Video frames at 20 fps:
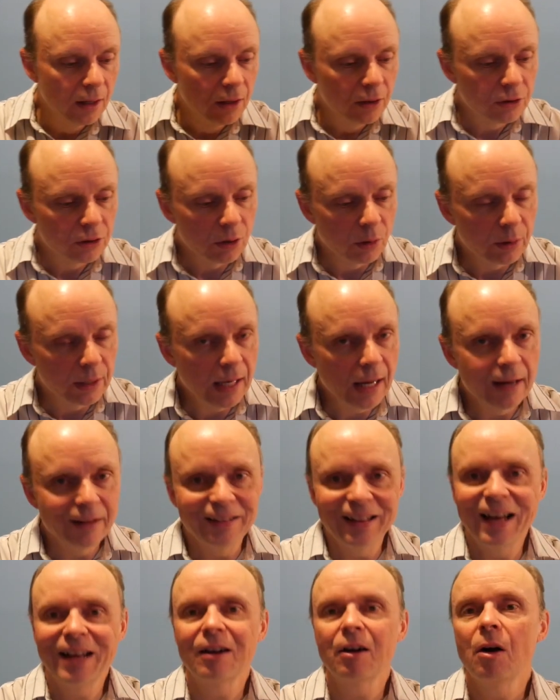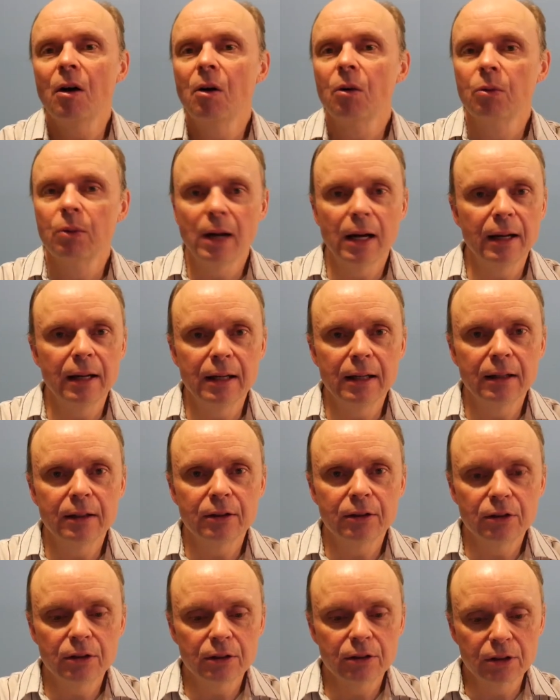So again, that
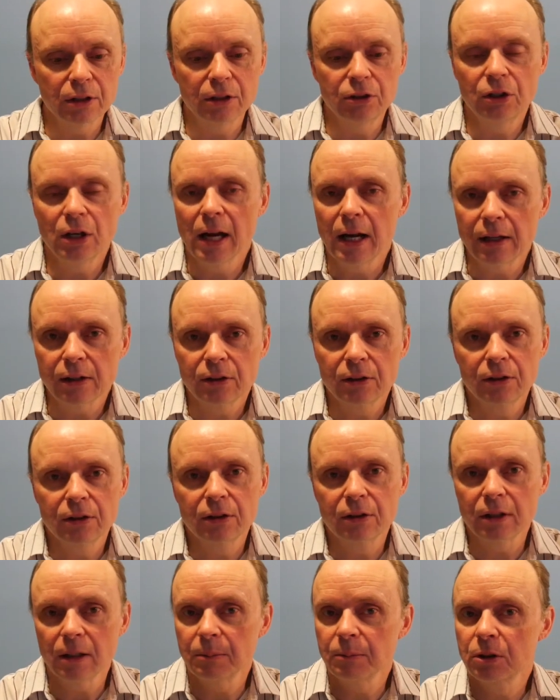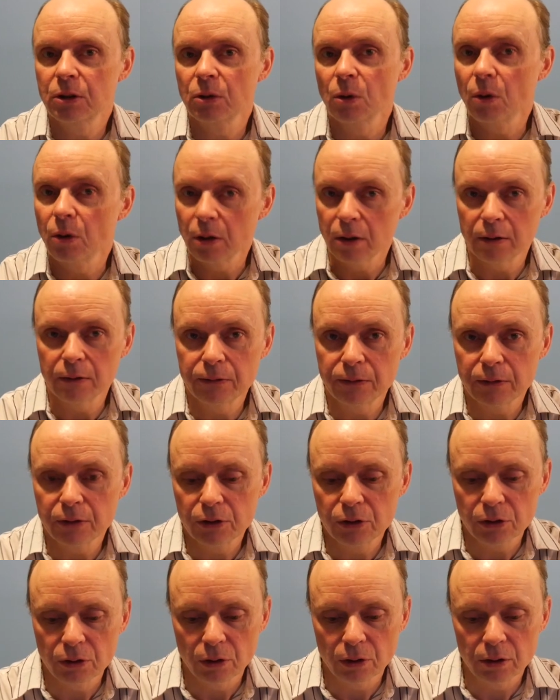already suggests some sort of
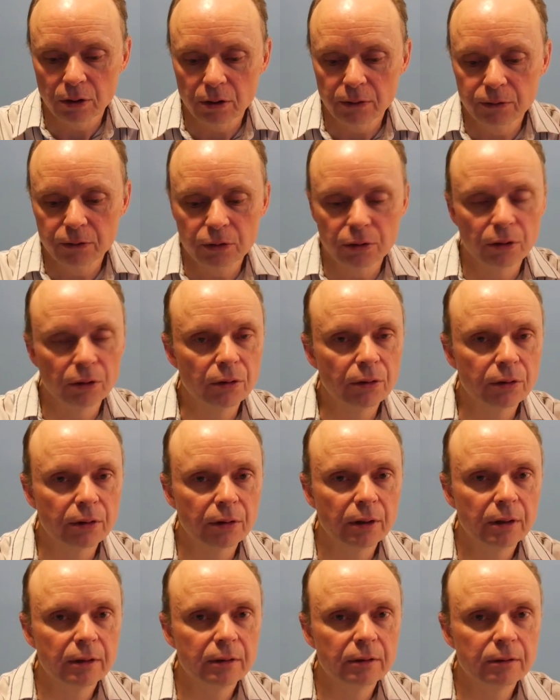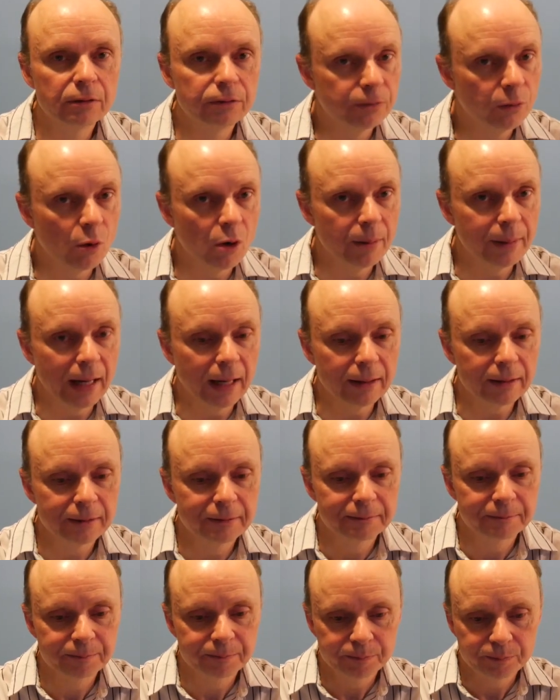circle of truth format.
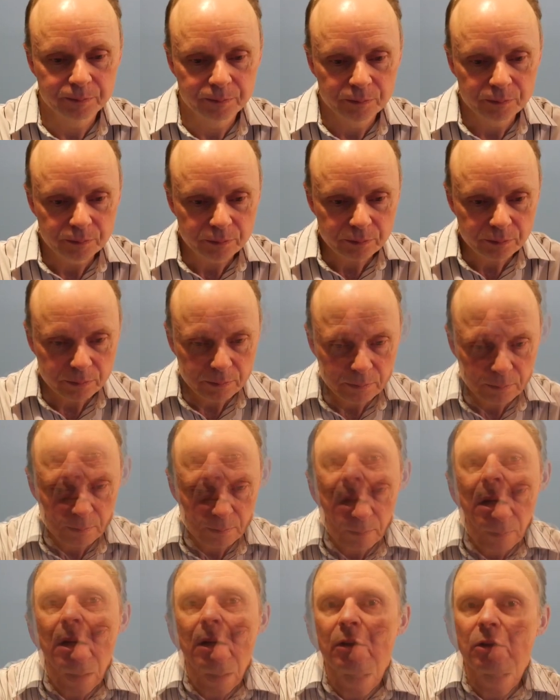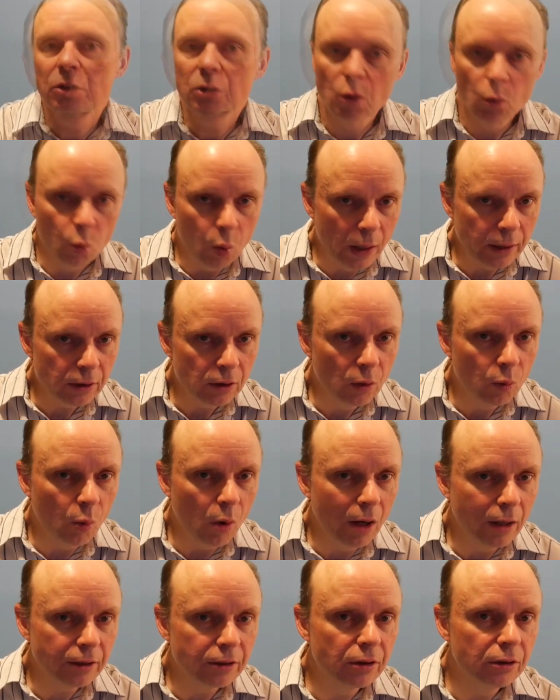So what you
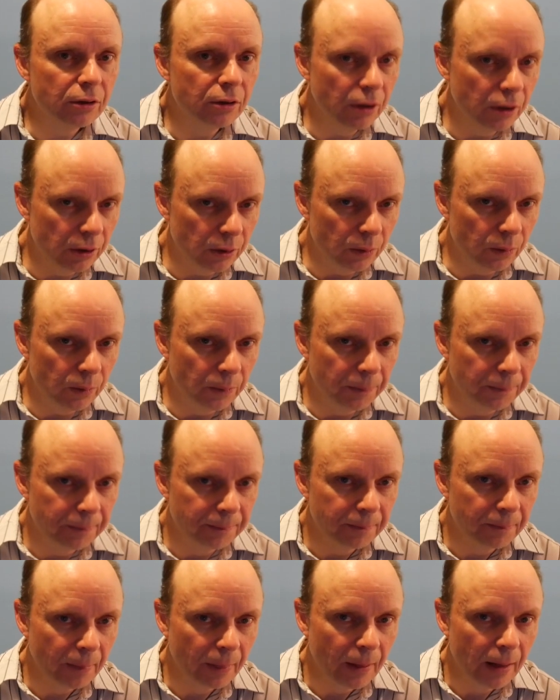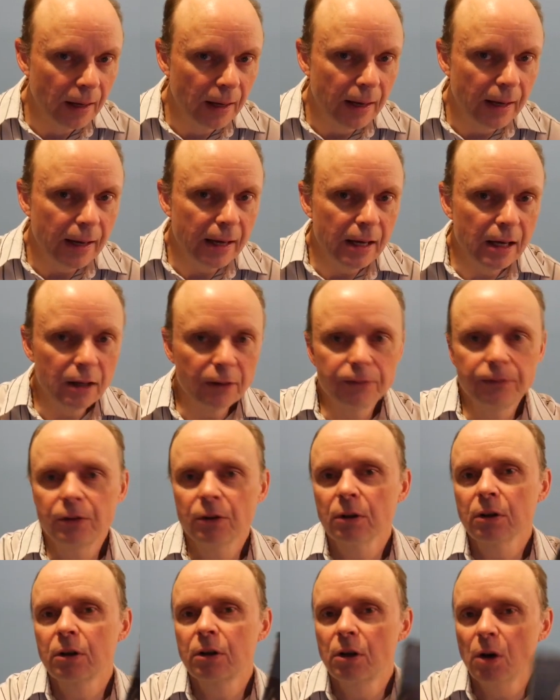want to do, if
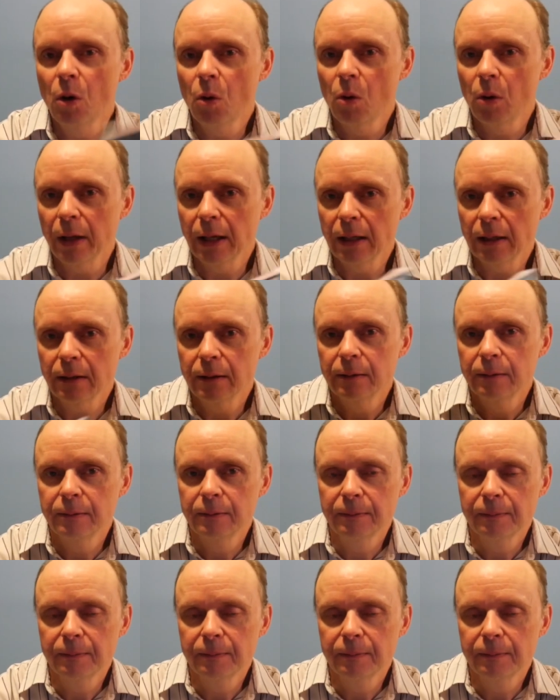you're going